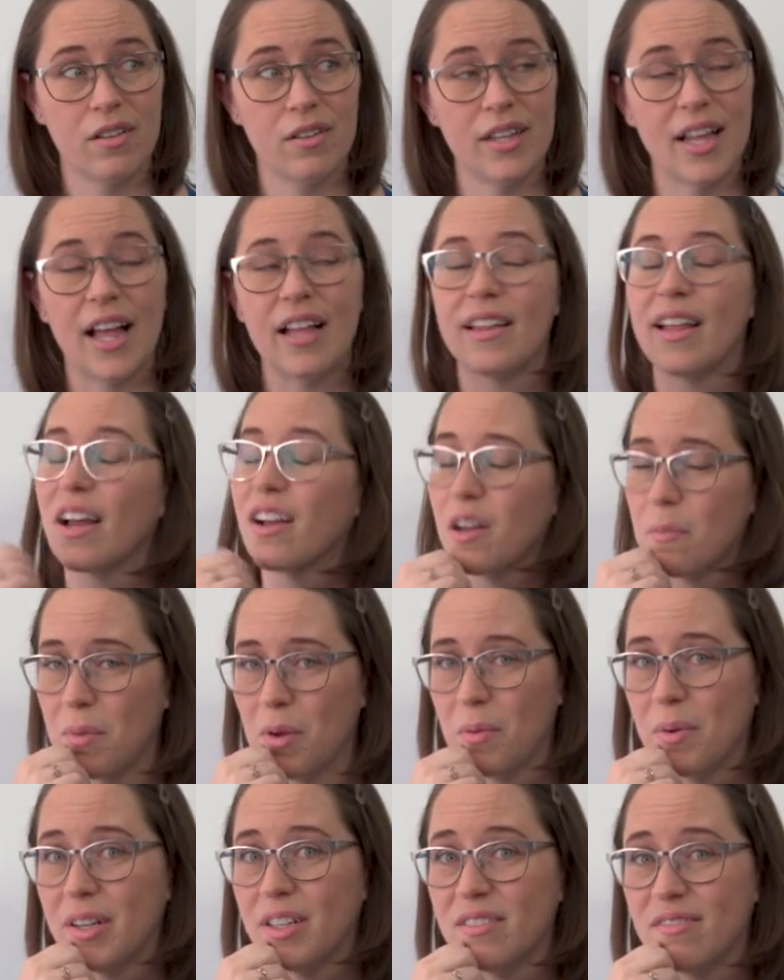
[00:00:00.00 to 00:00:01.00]
that could
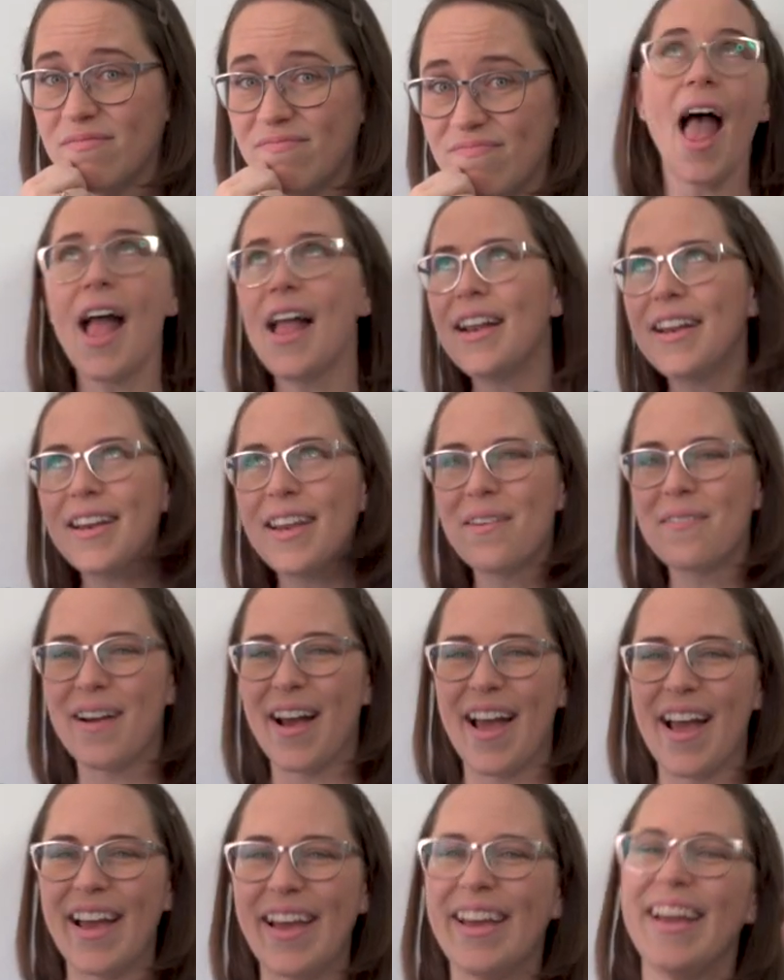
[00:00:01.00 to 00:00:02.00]
be one.
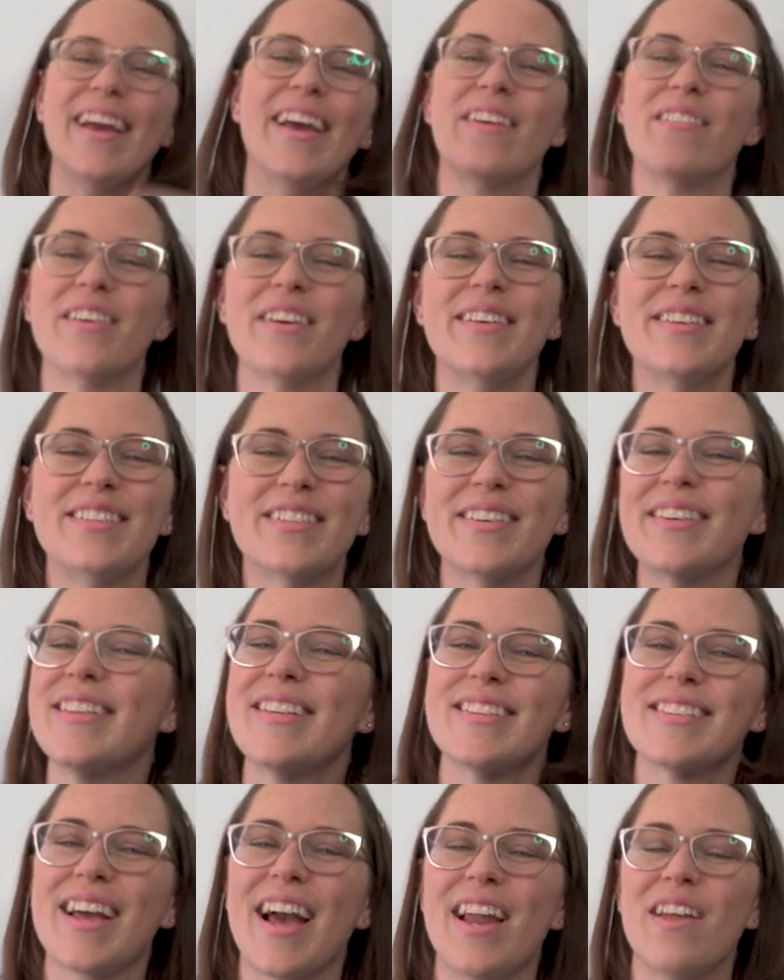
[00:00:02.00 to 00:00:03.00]
Anyway, if you enjoyed
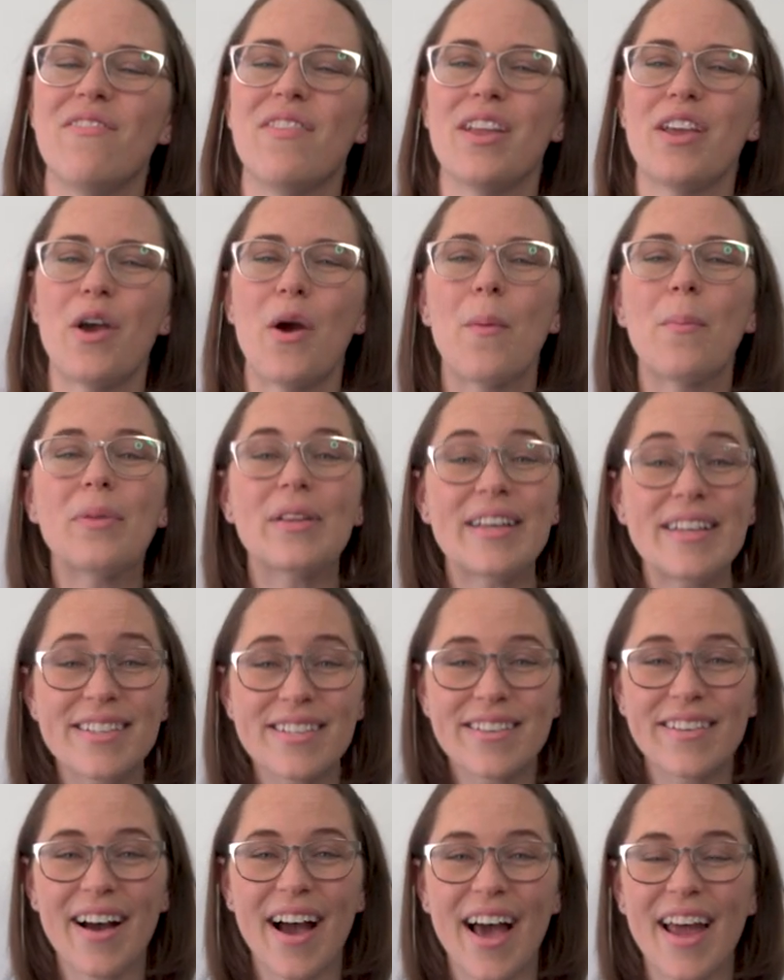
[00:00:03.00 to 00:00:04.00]
this kind of video,
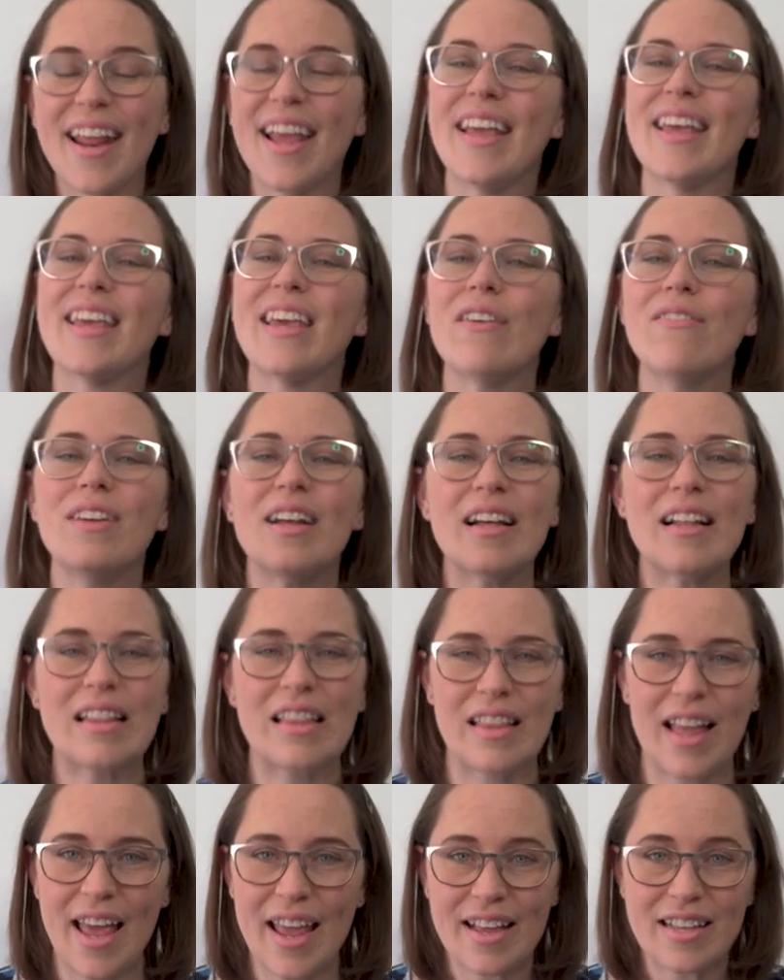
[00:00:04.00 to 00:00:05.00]
please go ahead and give it a
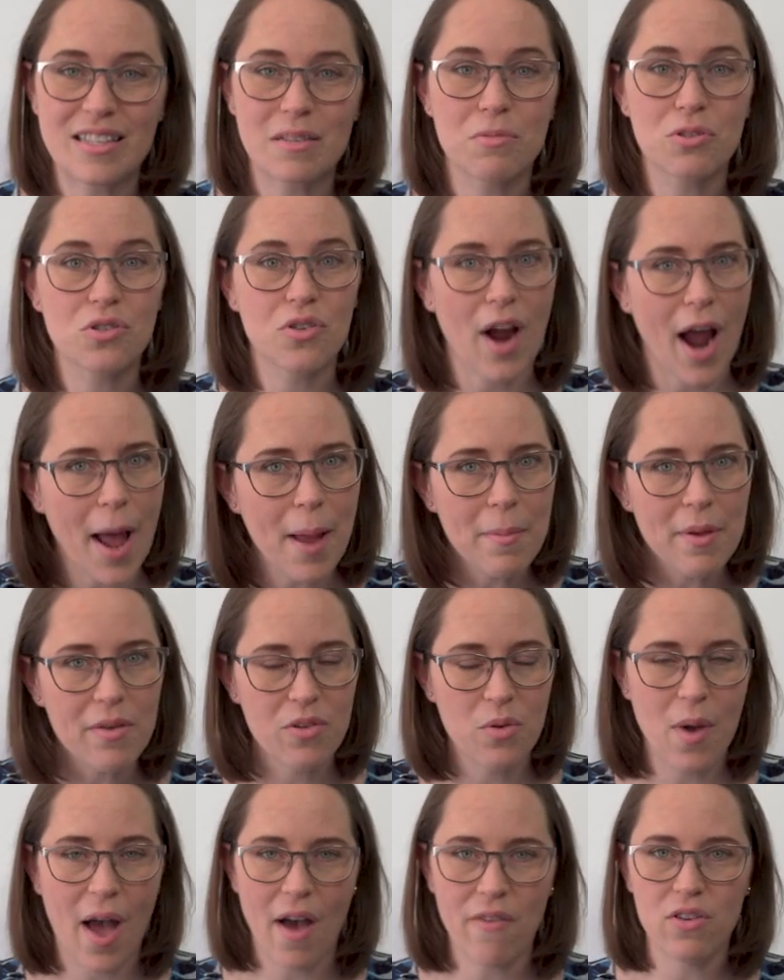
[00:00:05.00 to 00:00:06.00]
like. Subscribe
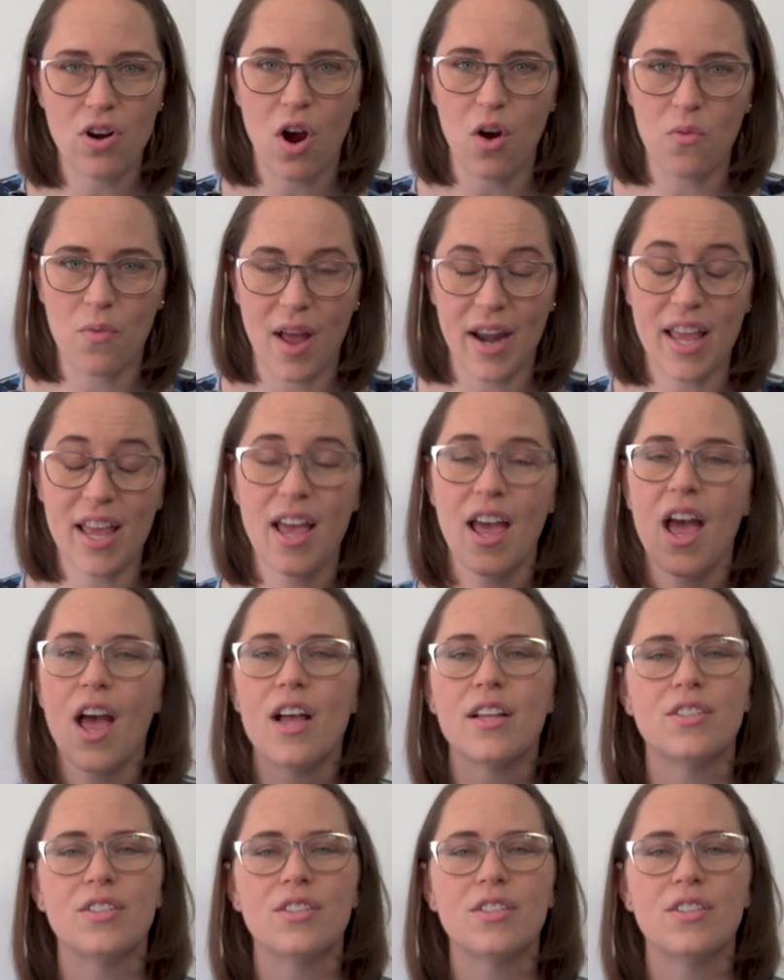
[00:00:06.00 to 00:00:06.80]
if you haven't already.